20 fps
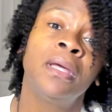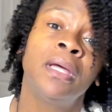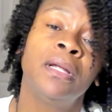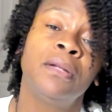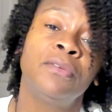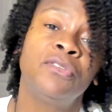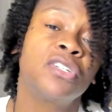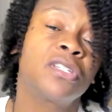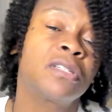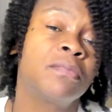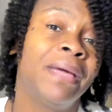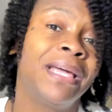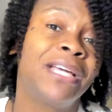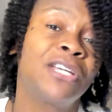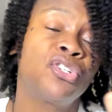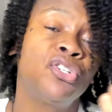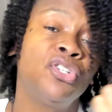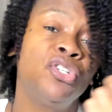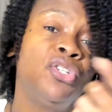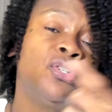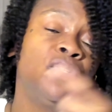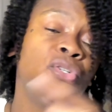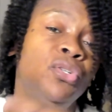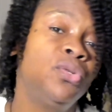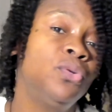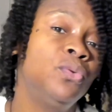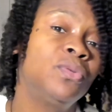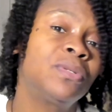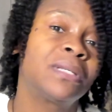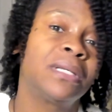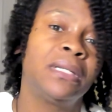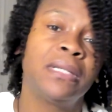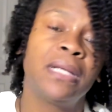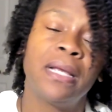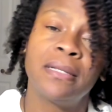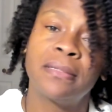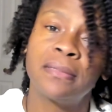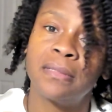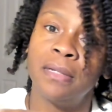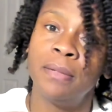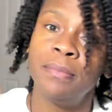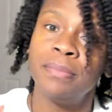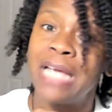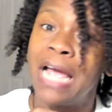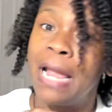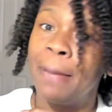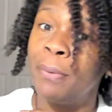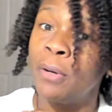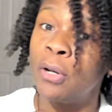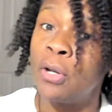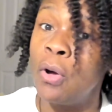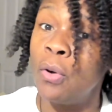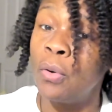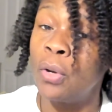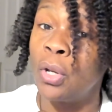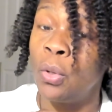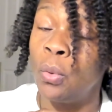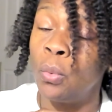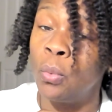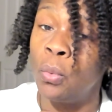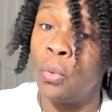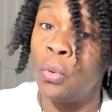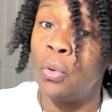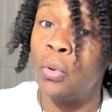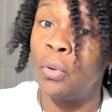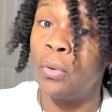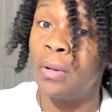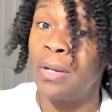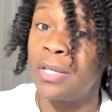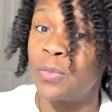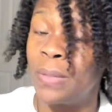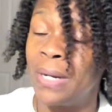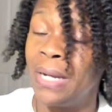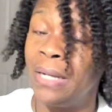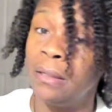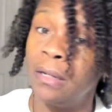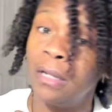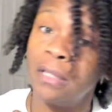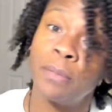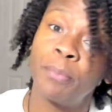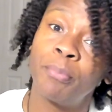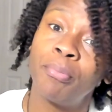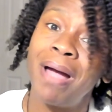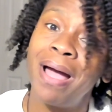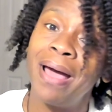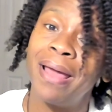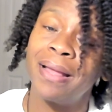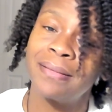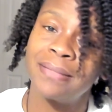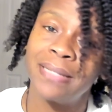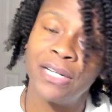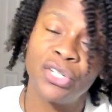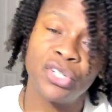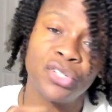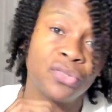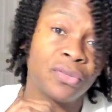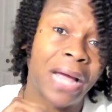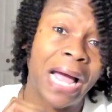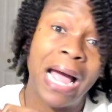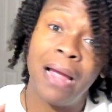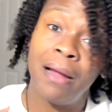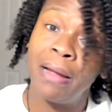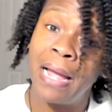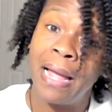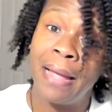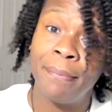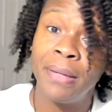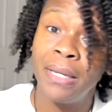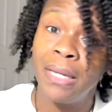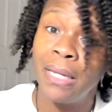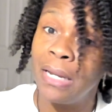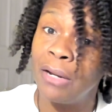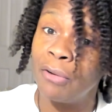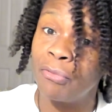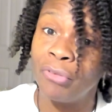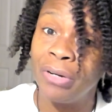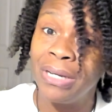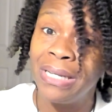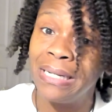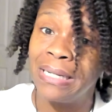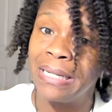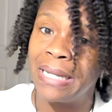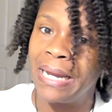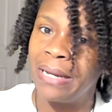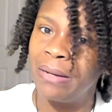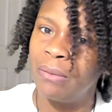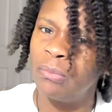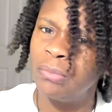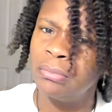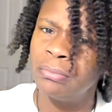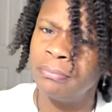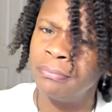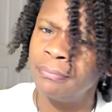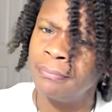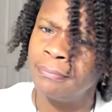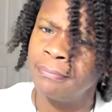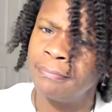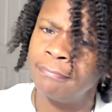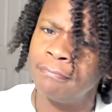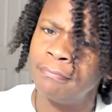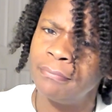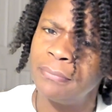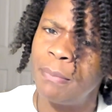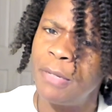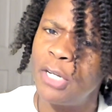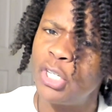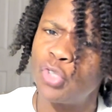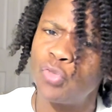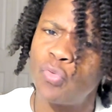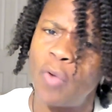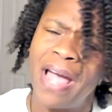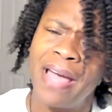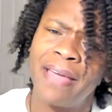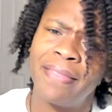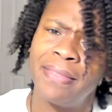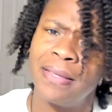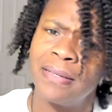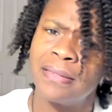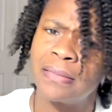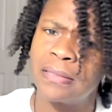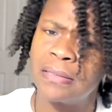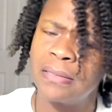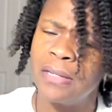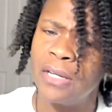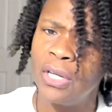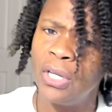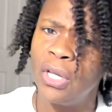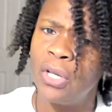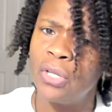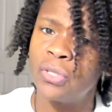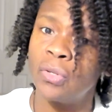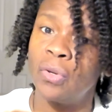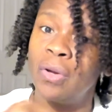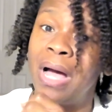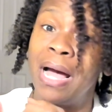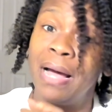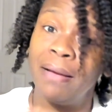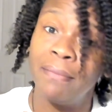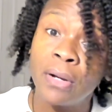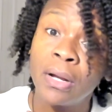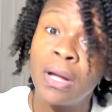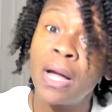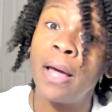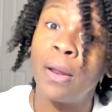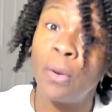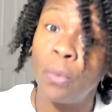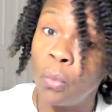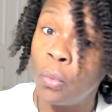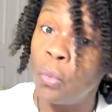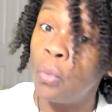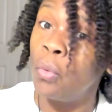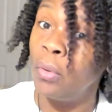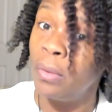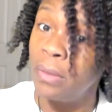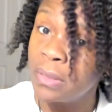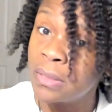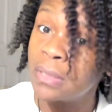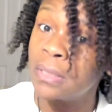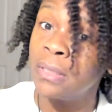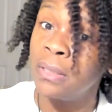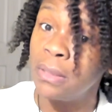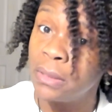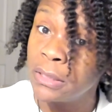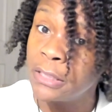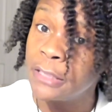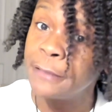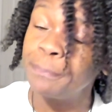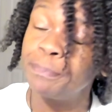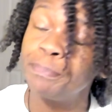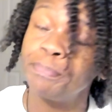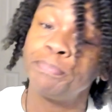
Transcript: just make sure you're using some type of coconut oil. Because when I look at the products, I just, I, I be in there reading like, hmm, let me try this. So avocado oil is good.